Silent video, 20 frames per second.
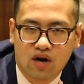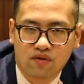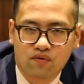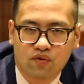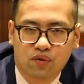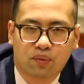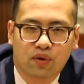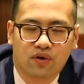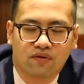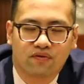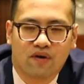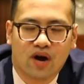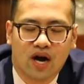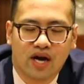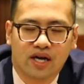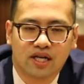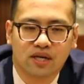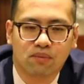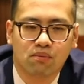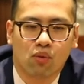for
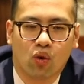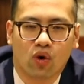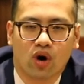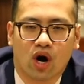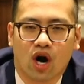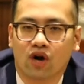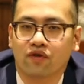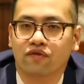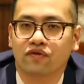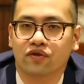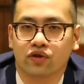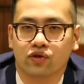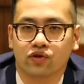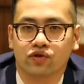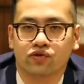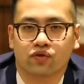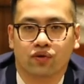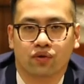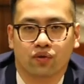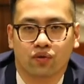providing more
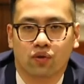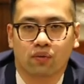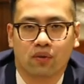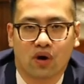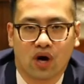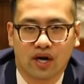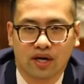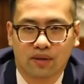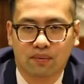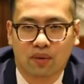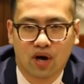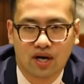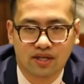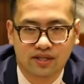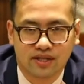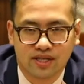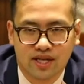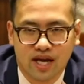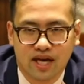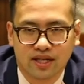RVUs for robotic
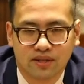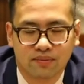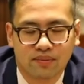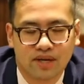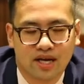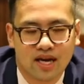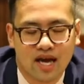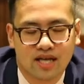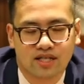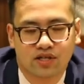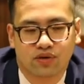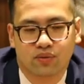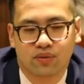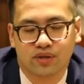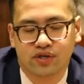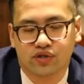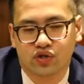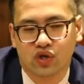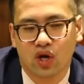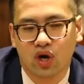prostatectomy, and as a
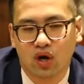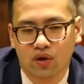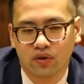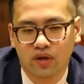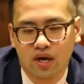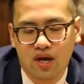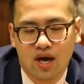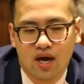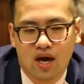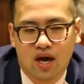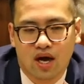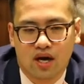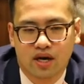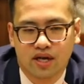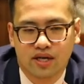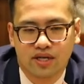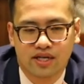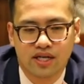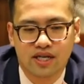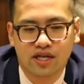result,
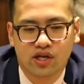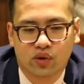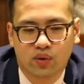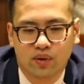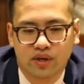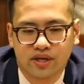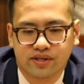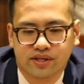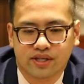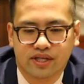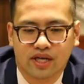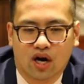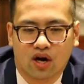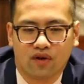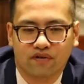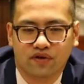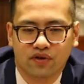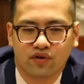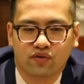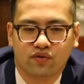it decreased the
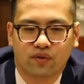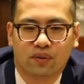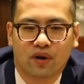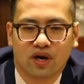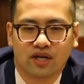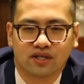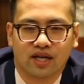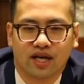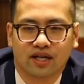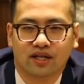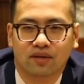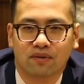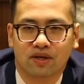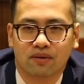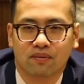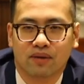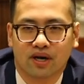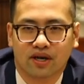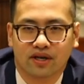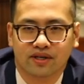RVUs for
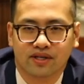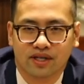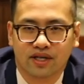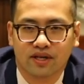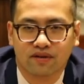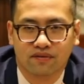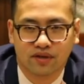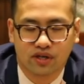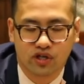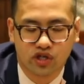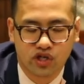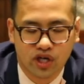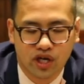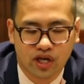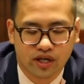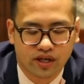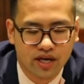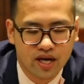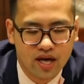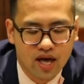prostatectomy by a significant
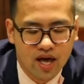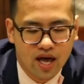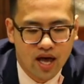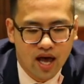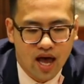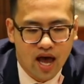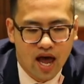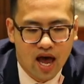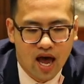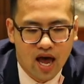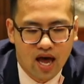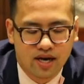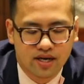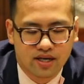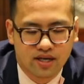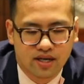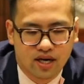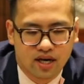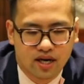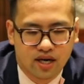chunk.
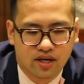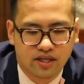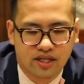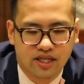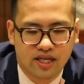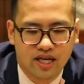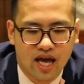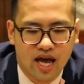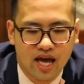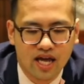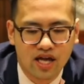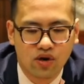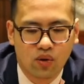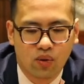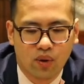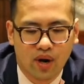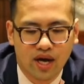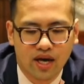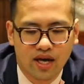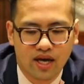and the
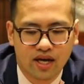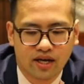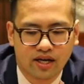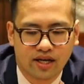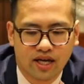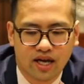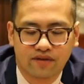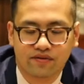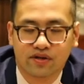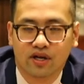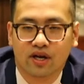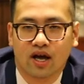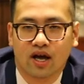AUA gave